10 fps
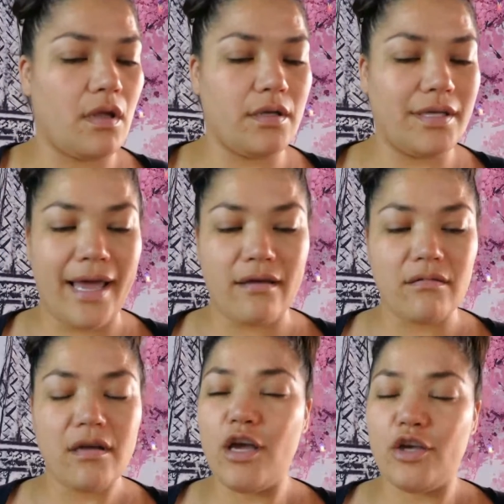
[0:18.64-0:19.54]
yeah,
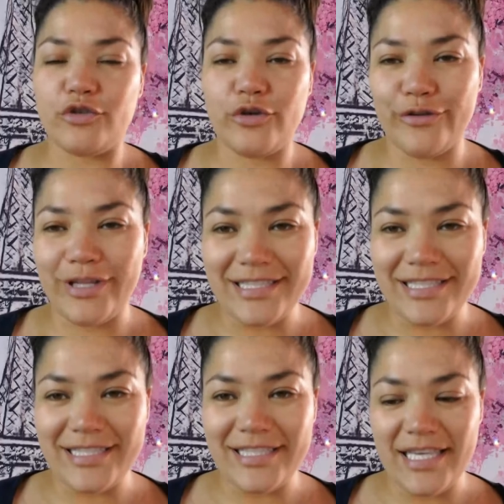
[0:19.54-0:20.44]
so let's
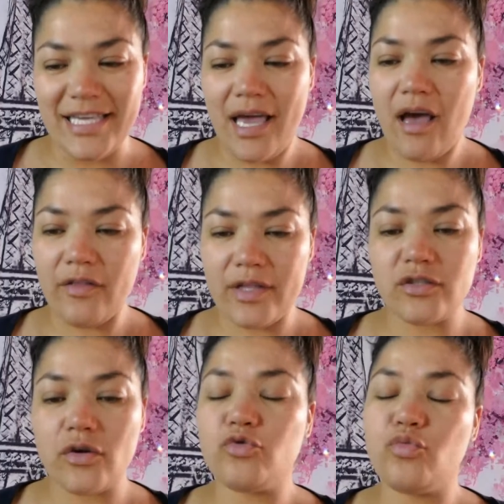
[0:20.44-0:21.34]
see how this goes.